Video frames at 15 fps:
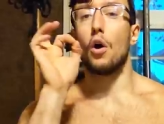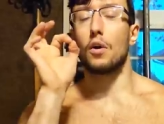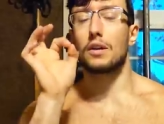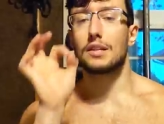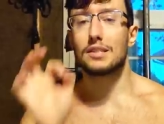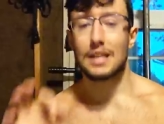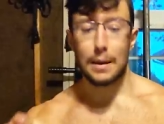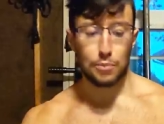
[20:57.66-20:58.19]

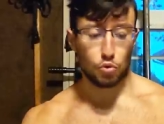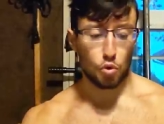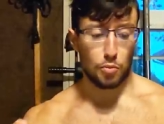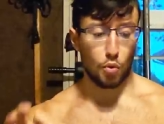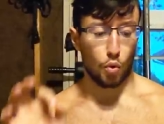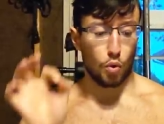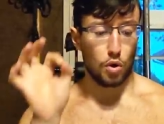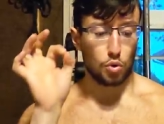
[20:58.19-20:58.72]

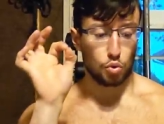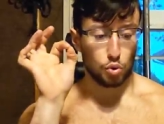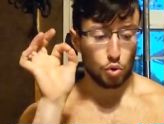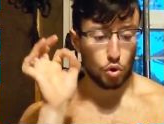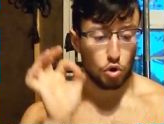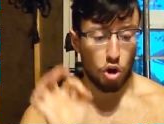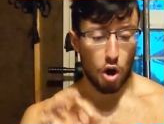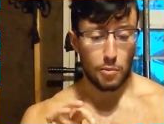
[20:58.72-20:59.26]
acceptable to
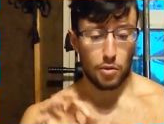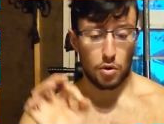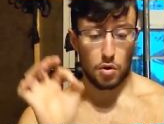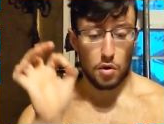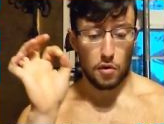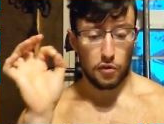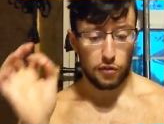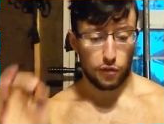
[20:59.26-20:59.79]
the
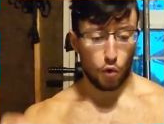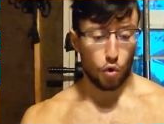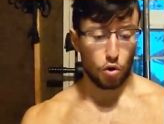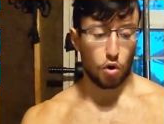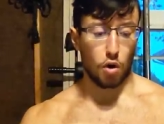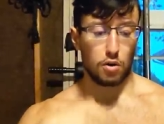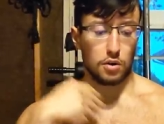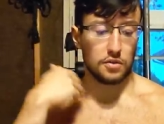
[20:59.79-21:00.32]
common
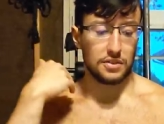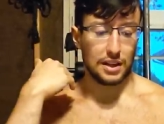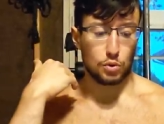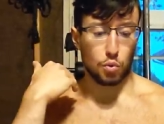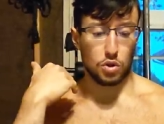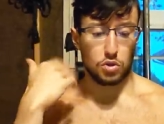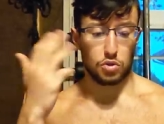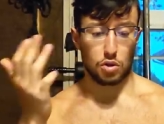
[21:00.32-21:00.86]
folk. All of
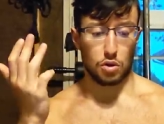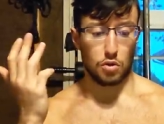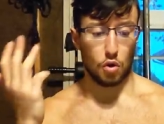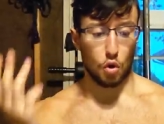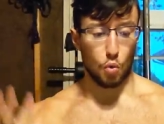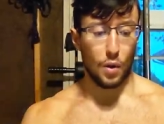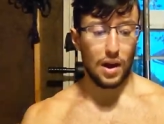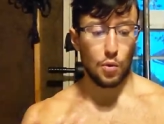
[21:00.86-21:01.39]
that was
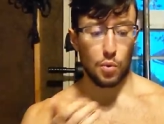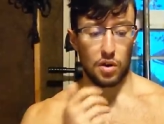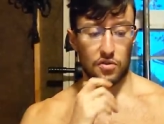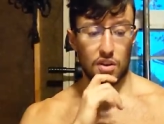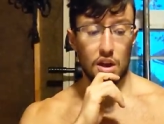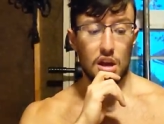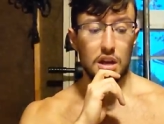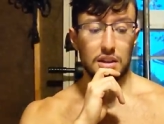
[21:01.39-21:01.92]
done away
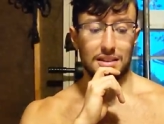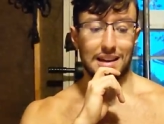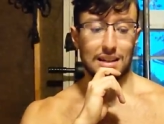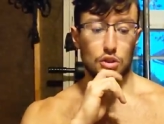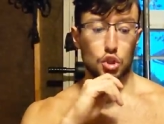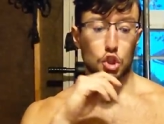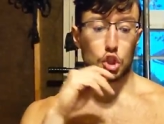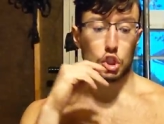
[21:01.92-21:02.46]
with.
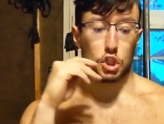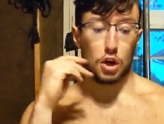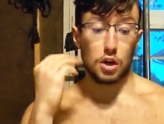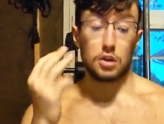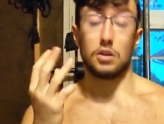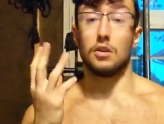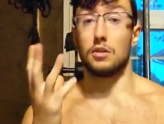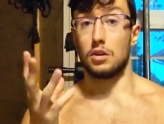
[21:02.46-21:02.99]
That
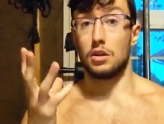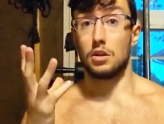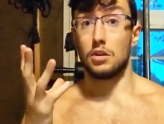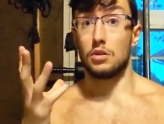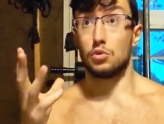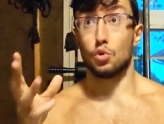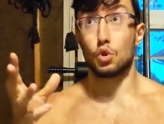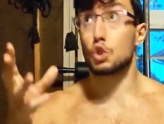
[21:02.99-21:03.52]
sun,
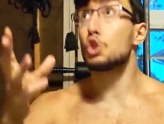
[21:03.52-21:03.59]
the